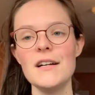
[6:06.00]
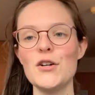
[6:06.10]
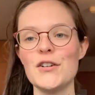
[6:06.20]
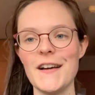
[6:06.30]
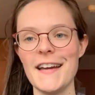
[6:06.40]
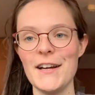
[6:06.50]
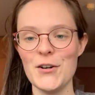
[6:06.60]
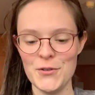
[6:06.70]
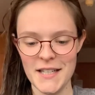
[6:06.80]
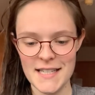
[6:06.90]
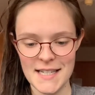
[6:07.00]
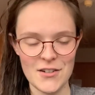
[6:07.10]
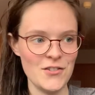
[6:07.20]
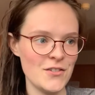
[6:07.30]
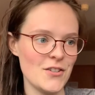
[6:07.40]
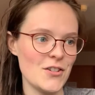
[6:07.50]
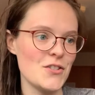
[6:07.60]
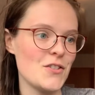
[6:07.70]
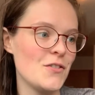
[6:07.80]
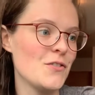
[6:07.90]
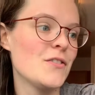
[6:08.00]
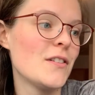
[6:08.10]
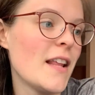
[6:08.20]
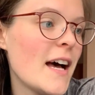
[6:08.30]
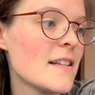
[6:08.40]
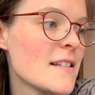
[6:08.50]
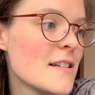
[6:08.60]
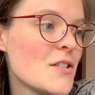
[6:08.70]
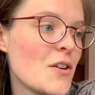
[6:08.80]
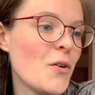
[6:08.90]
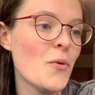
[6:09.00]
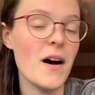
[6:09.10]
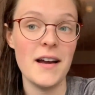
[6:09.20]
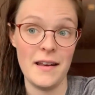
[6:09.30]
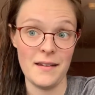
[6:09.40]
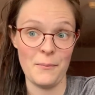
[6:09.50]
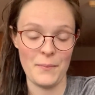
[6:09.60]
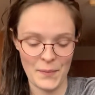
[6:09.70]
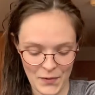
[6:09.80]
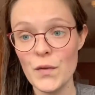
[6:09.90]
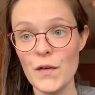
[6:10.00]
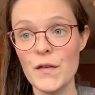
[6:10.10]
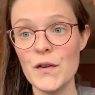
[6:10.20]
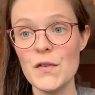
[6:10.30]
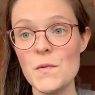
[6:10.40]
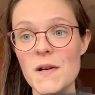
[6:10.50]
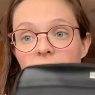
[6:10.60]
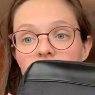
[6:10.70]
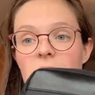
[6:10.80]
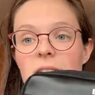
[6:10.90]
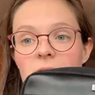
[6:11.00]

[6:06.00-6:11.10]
Okay, honing down onto the last two items. The first one,